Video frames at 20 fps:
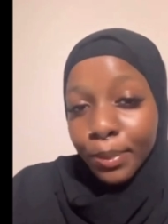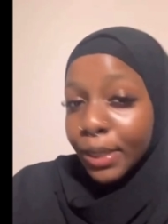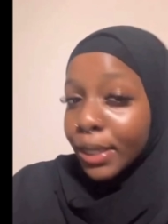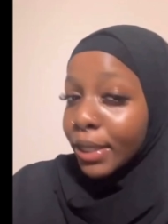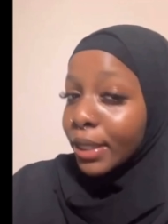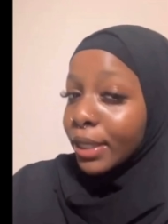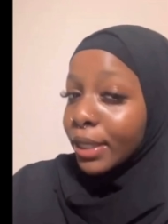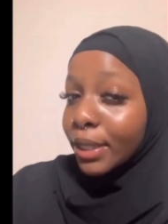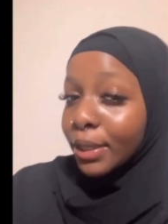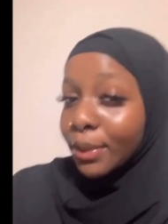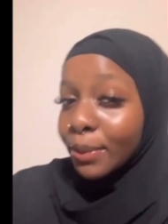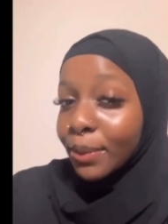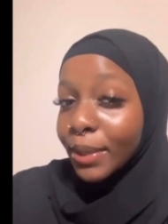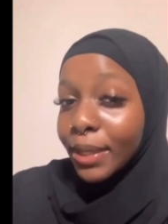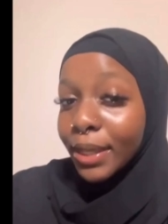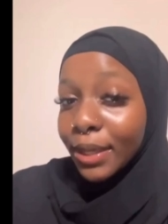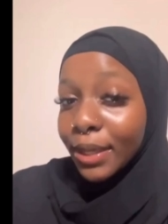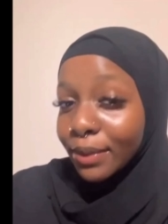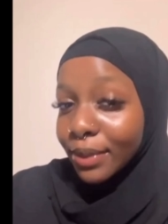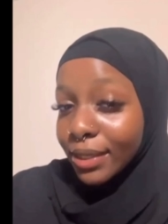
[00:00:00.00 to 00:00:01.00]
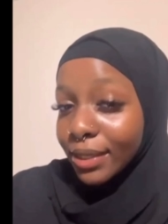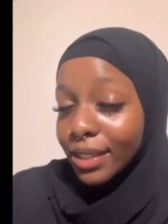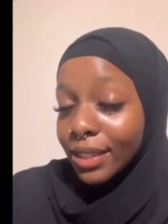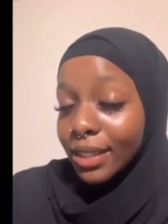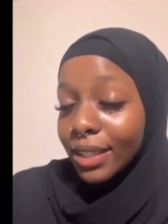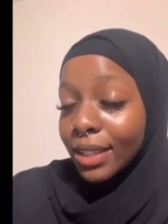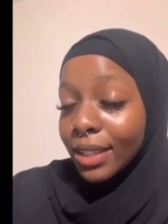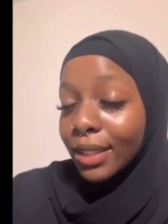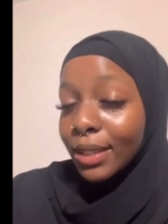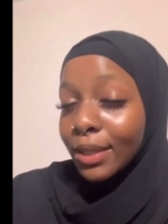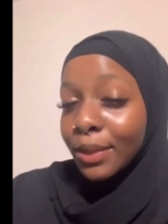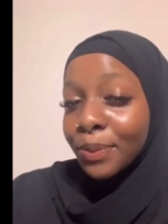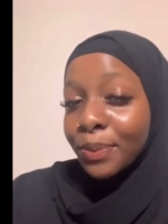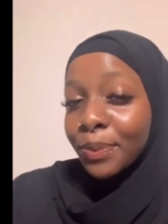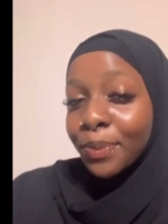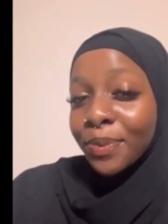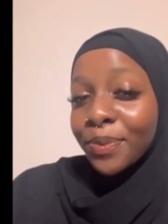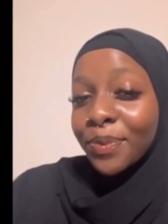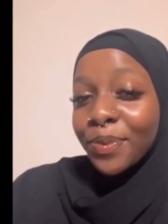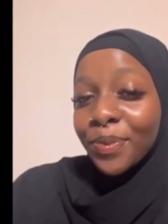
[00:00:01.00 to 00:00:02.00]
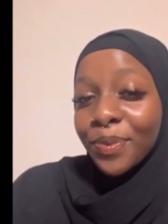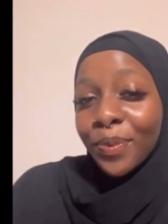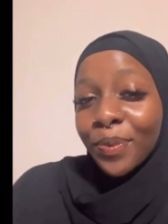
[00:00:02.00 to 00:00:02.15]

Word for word: Period. love to see.